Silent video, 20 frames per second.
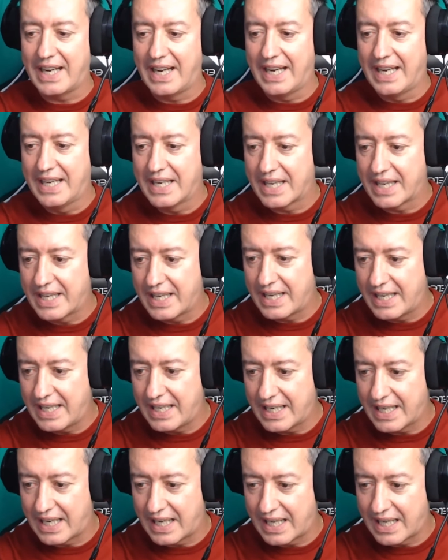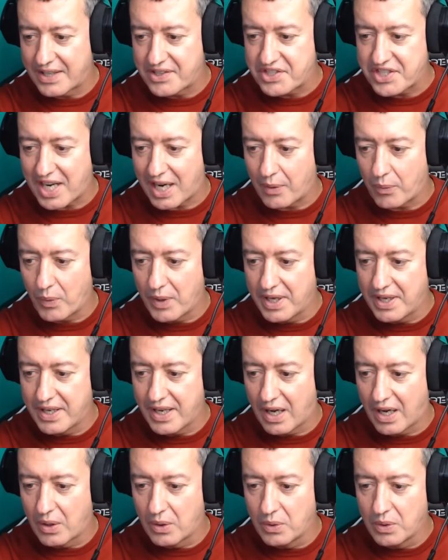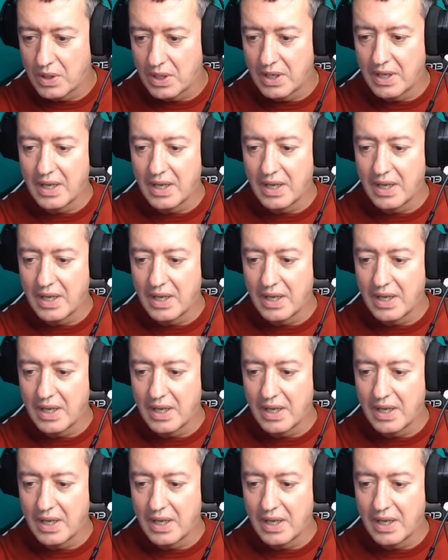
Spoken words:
in the chat window,